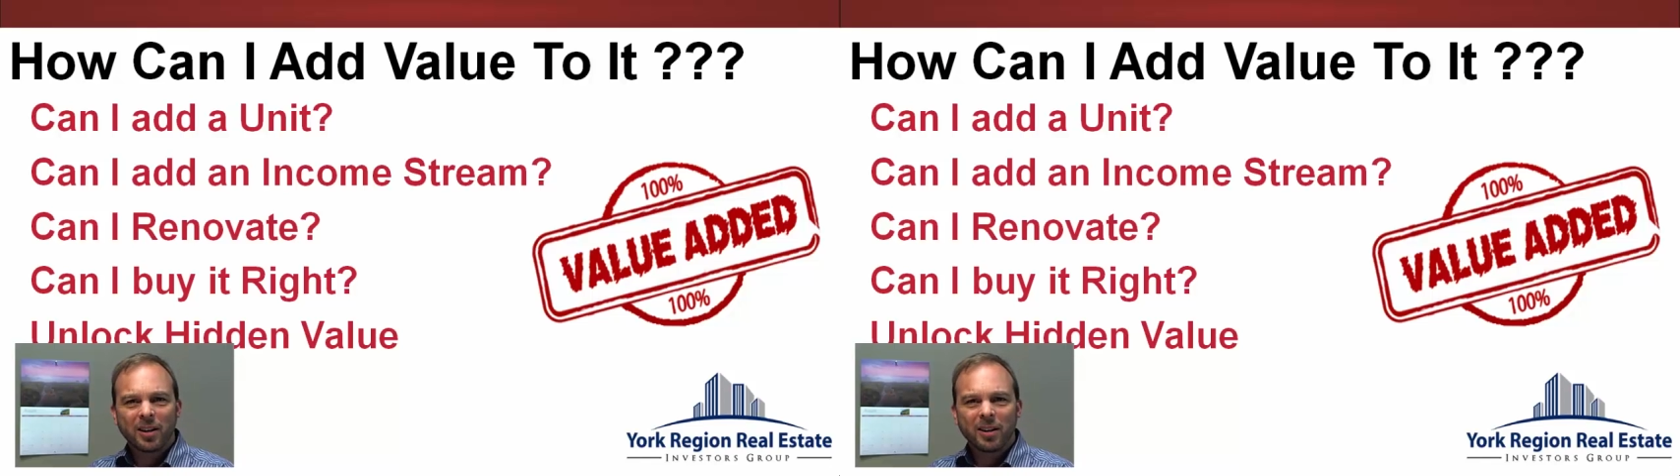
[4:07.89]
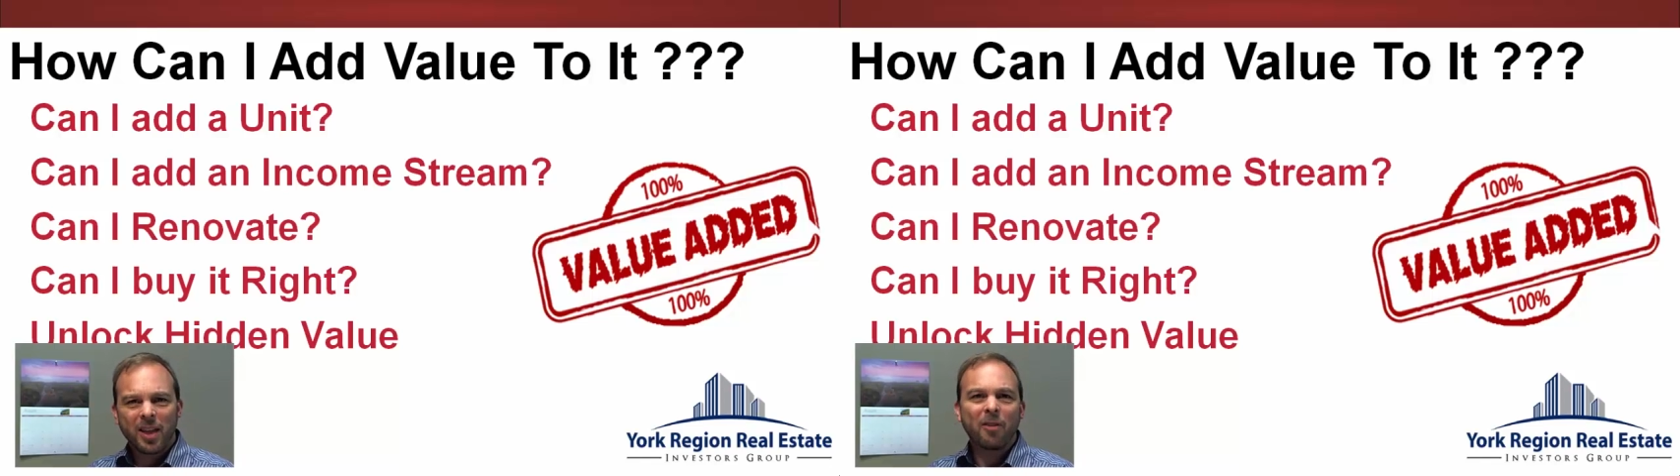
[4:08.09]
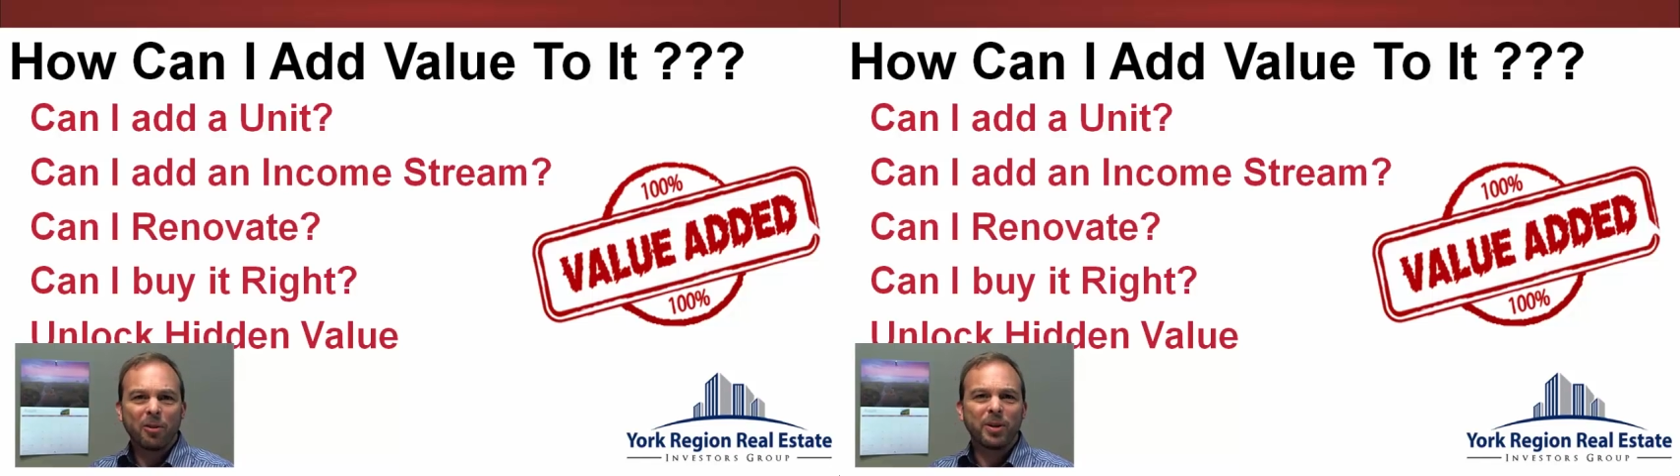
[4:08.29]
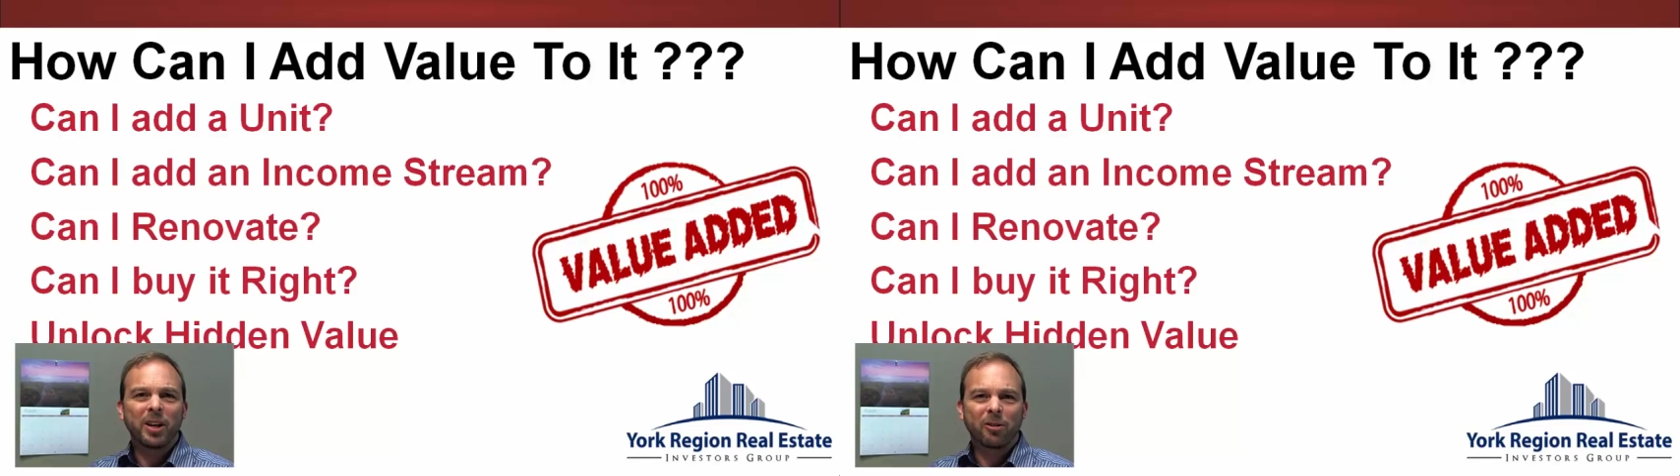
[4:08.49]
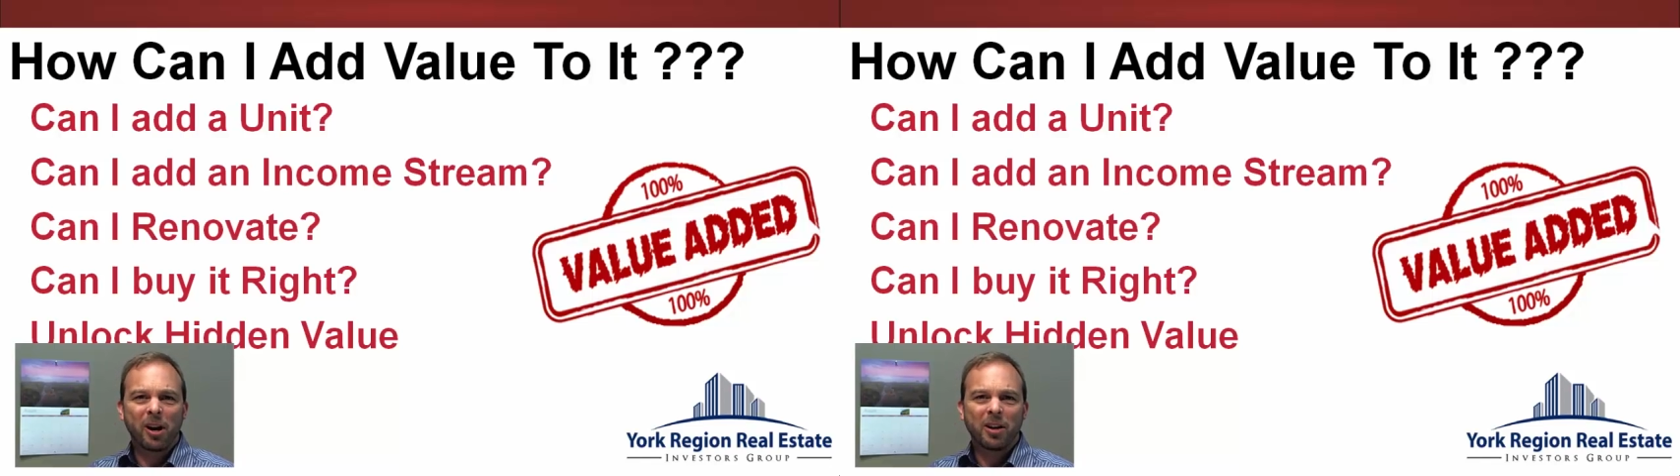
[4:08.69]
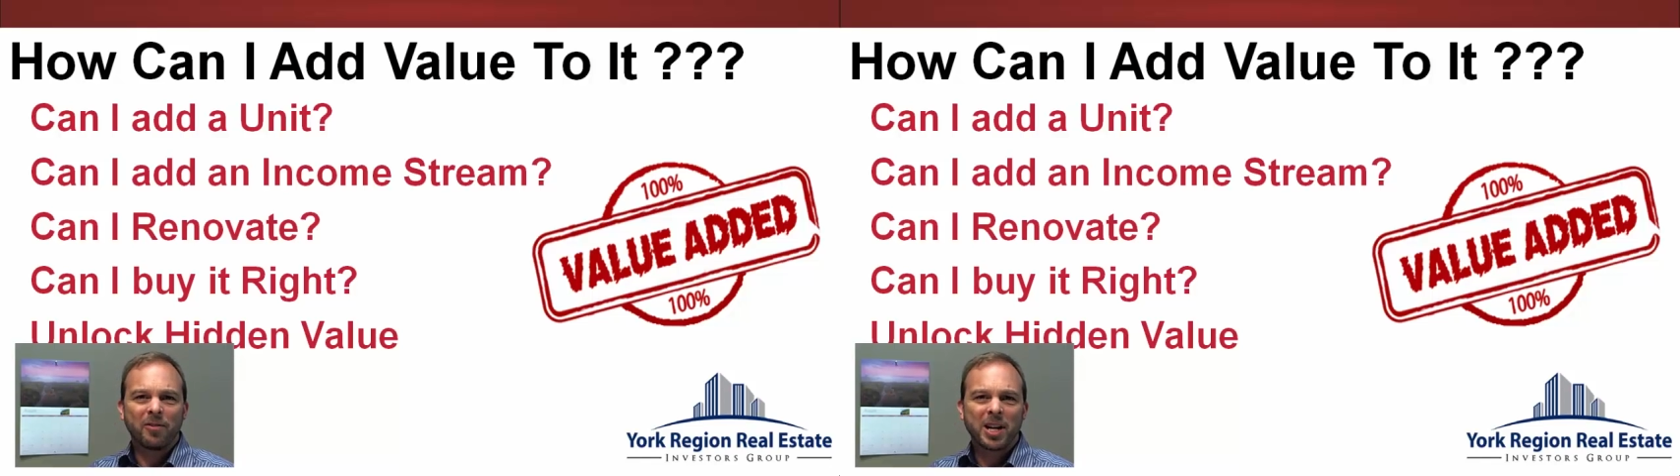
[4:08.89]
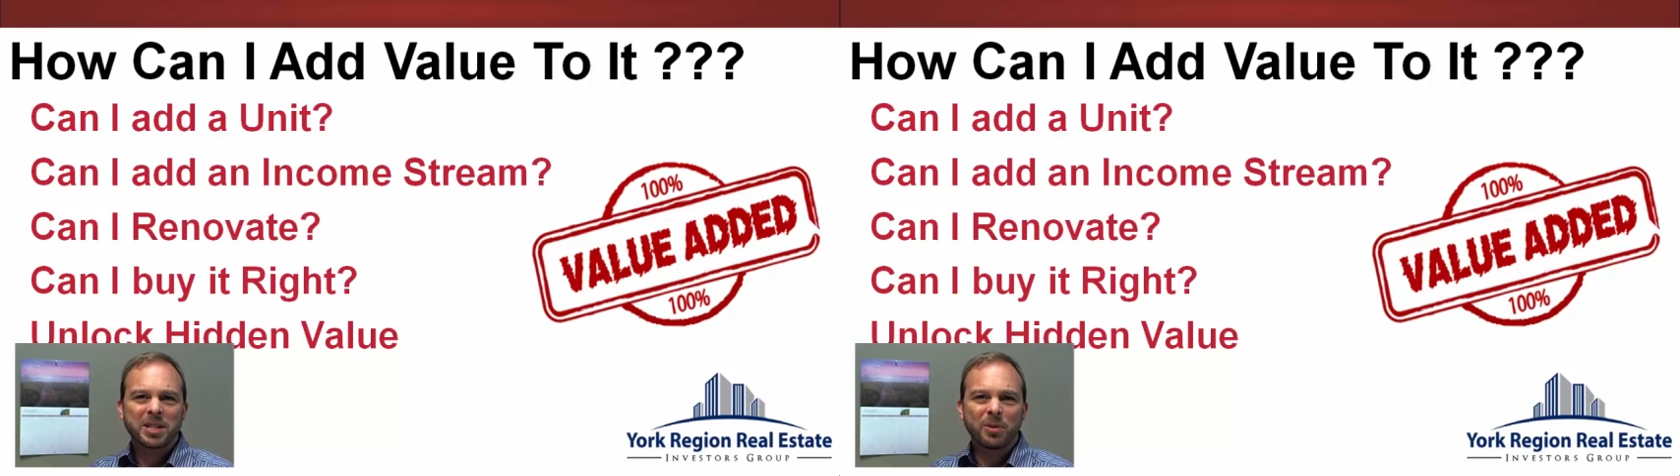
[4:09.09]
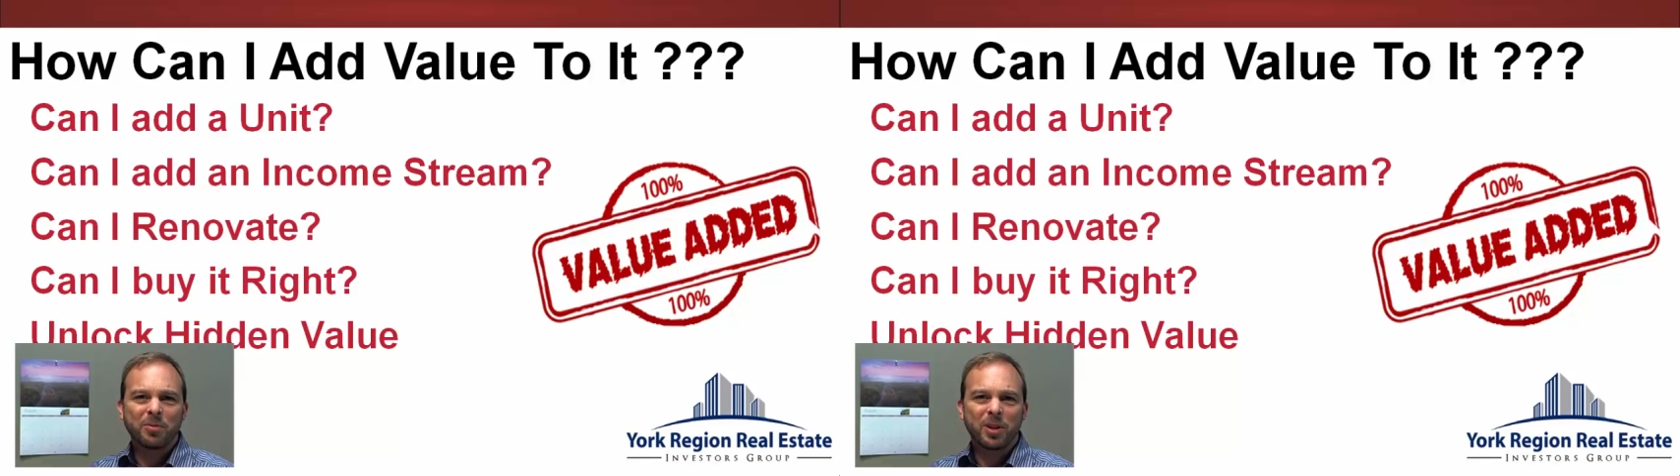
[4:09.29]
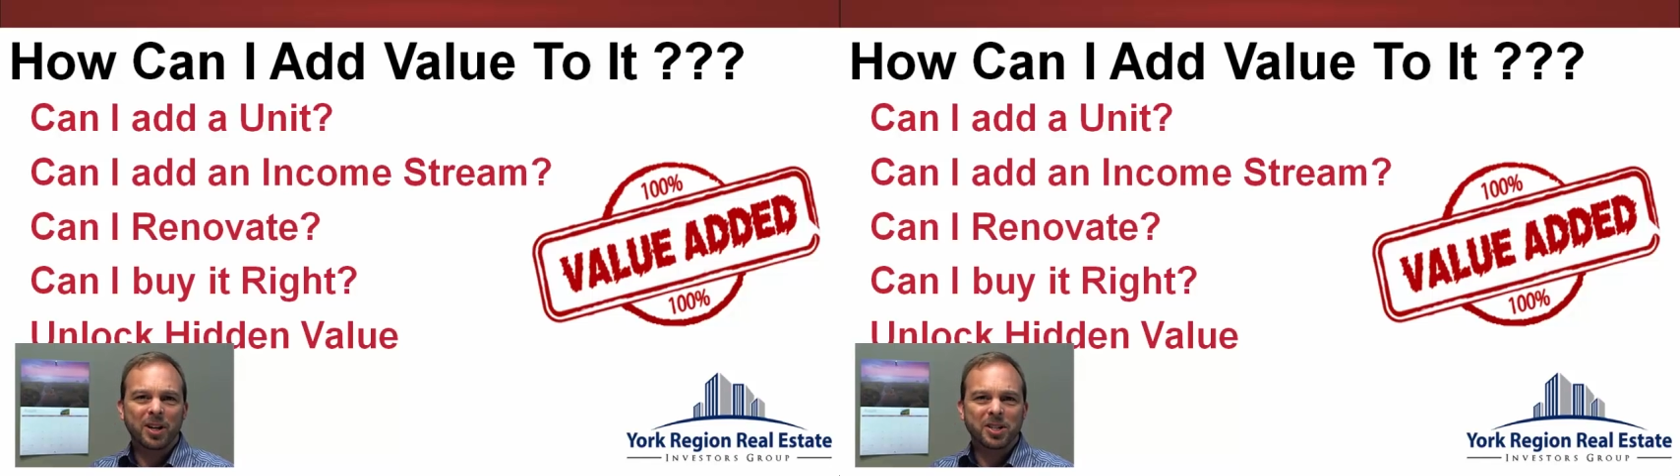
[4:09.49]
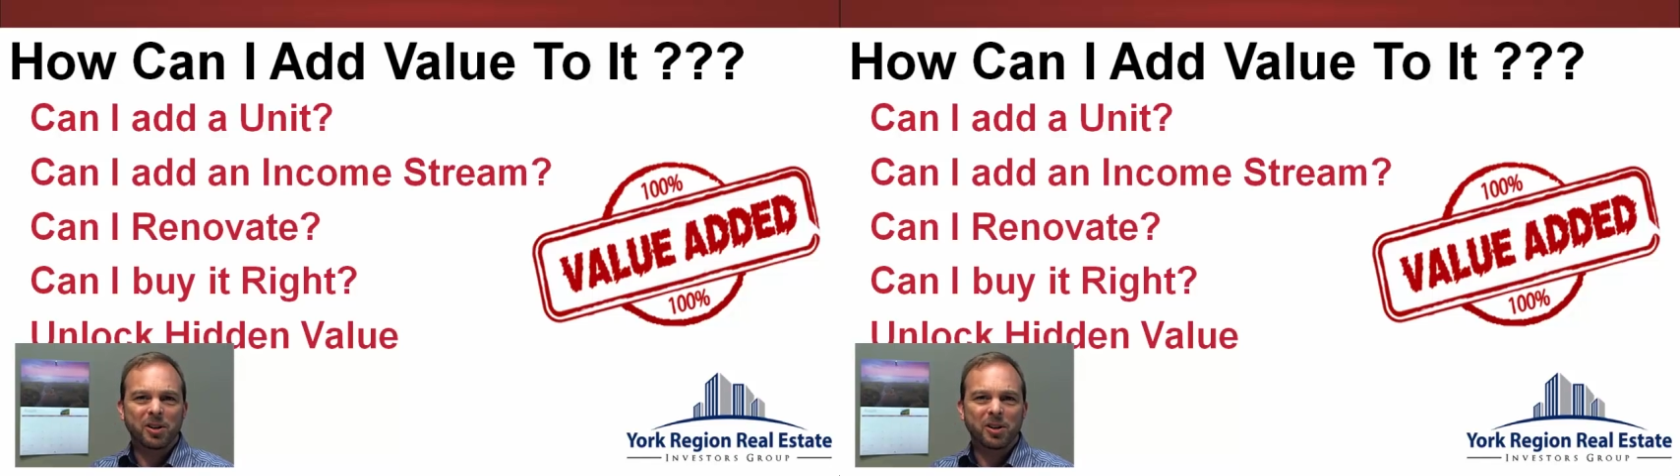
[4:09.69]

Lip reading: That would be a great investment because you're